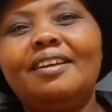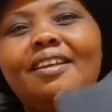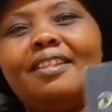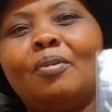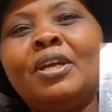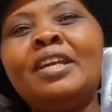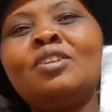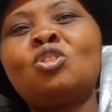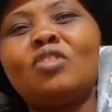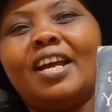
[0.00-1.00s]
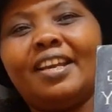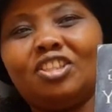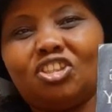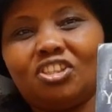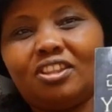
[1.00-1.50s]
The Winning
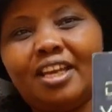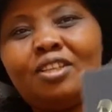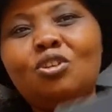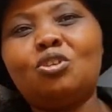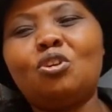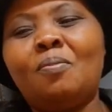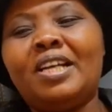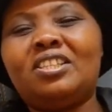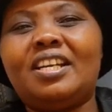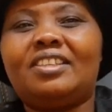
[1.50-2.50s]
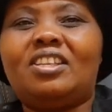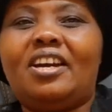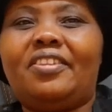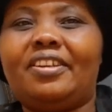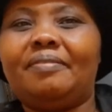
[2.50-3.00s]
Strategy. Thank you so much,
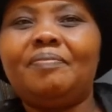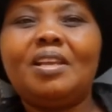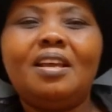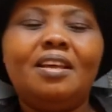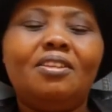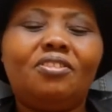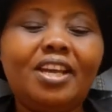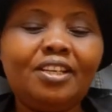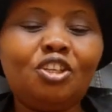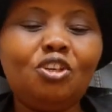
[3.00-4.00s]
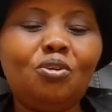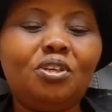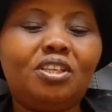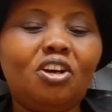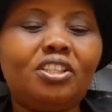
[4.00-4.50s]
Daktari. Thank
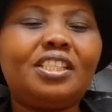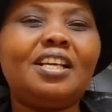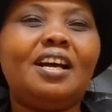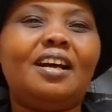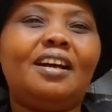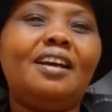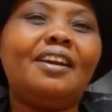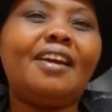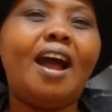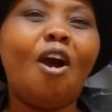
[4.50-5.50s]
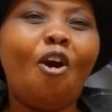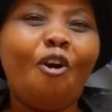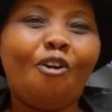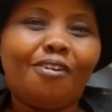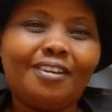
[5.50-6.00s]
you, Dr.
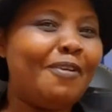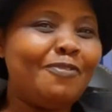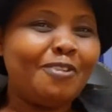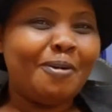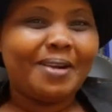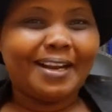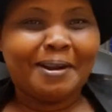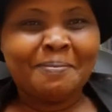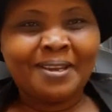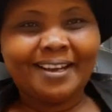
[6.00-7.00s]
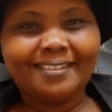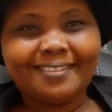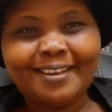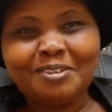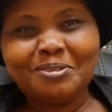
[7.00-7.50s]
Rao, away from Kakamega.
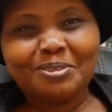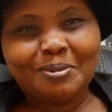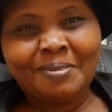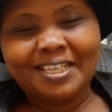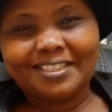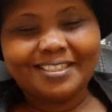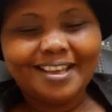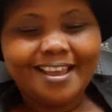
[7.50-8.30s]
Thank you so much.